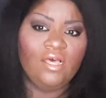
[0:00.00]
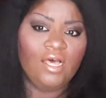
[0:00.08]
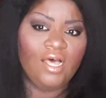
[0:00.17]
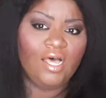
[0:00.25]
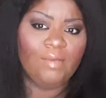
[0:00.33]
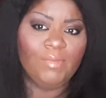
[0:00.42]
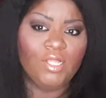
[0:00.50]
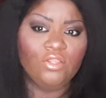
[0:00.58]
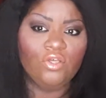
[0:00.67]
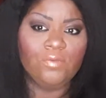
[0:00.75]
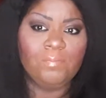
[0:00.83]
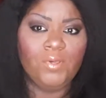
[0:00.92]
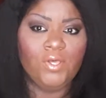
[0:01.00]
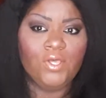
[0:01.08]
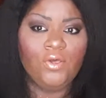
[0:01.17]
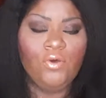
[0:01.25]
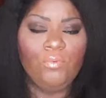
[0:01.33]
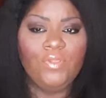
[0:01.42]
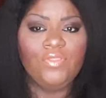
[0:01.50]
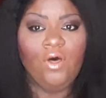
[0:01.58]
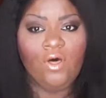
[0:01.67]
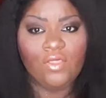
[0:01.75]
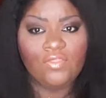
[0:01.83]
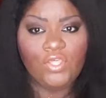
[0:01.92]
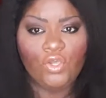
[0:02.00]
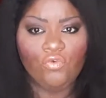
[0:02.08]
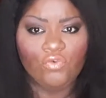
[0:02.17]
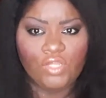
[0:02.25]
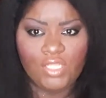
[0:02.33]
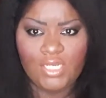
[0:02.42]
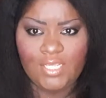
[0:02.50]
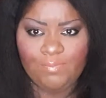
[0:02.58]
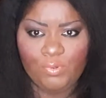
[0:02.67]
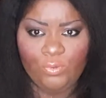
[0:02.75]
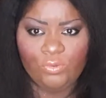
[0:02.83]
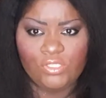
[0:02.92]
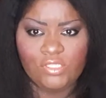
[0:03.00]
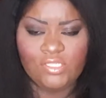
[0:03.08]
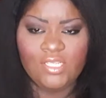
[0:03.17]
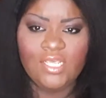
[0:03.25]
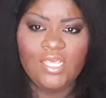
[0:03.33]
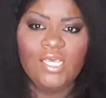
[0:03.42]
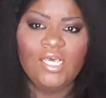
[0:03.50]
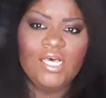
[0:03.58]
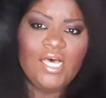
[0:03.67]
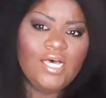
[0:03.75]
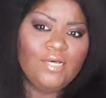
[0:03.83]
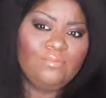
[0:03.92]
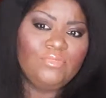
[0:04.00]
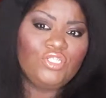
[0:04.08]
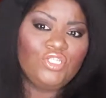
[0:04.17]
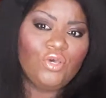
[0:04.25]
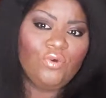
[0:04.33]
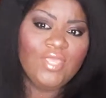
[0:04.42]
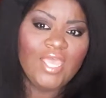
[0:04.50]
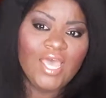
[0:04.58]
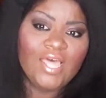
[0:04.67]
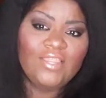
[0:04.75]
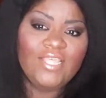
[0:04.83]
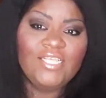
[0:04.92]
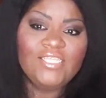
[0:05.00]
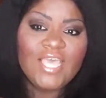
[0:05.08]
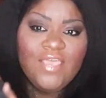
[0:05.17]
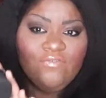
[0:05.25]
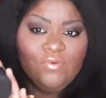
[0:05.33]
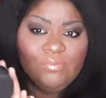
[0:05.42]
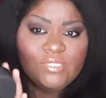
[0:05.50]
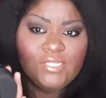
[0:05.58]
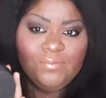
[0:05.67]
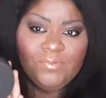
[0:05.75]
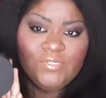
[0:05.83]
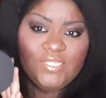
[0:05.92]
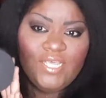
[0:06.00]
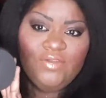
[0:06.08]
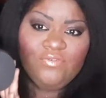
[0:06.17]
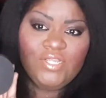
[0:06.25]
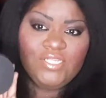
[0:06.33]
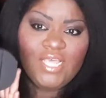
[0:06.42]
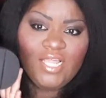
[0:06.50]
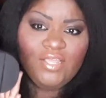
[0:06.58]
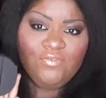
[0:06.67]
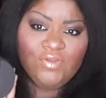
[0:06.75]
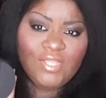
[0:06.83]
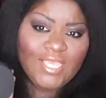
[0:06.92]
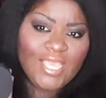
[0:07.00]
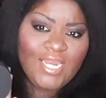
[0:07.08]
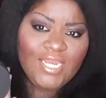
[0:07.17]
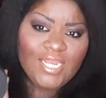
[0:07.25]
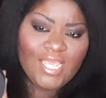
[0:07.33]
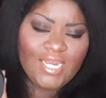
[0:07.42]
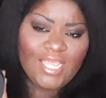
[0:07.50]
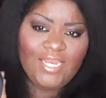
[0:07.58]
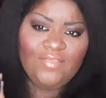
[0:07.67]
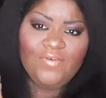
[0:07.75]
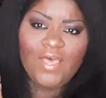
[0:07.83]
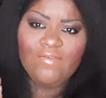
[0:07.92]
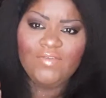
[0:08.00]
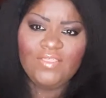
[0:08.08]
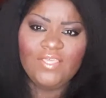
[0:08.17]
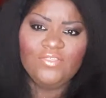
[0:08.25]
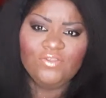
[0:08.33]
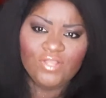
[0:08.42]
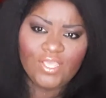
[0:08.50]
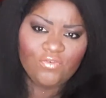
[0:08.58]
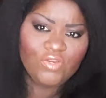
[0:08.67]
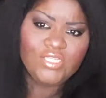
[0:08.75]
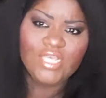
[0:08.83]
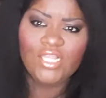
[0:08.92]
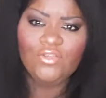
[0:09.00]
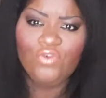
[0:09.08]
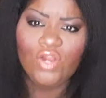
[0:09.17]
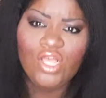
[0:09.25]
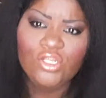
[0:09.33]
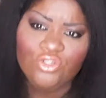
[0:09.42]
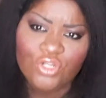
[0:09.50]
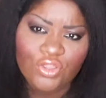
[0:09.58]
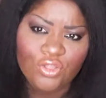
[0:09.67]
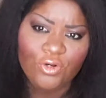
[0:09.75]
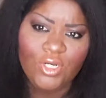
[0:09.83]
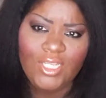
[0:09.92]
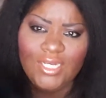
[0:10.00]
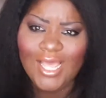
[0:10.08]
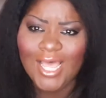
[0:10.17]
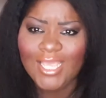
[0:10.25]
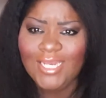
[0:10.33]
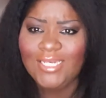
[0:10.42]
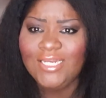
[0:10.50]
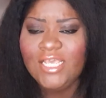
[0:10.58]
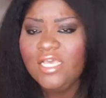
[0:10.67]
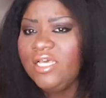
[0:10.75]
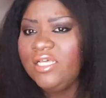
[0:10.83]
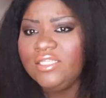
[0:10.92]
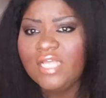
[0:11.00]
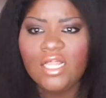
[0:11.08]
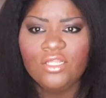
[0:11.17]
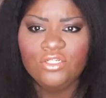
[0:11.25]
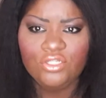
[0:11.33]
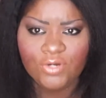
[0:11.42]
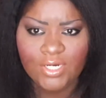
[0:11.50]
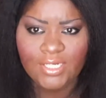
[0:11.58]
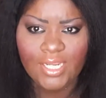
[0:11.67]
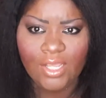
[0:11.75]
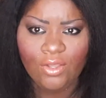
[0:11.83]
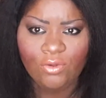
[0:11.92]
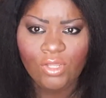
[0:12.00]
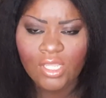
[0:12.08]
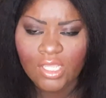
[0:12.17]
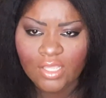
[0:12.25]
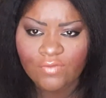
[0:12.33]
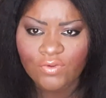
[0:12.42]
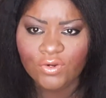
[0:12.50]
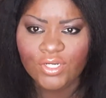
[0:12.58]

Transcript: um, a lookbook with all the over-the-knee boots. Um, so yeah, these came from Slippersin retailing for like $89.95. I think they're like retailing for $139 right now. If you're